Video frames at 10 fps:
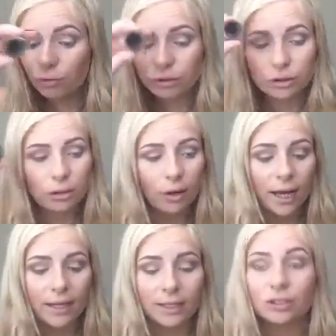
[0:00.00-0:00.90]
So go
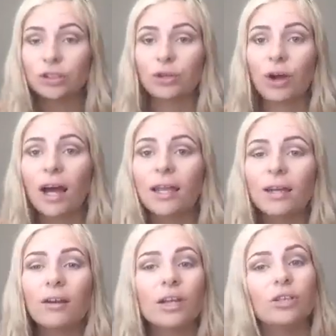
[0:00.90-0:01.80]
ahead and do your
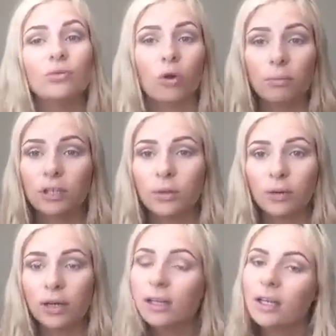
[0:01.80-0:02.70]
eyeliner like you normally
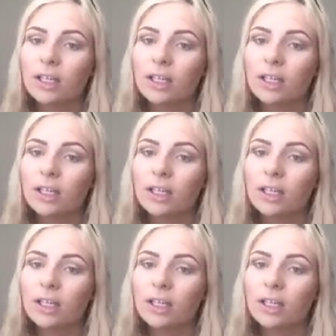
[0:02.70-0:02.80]
would.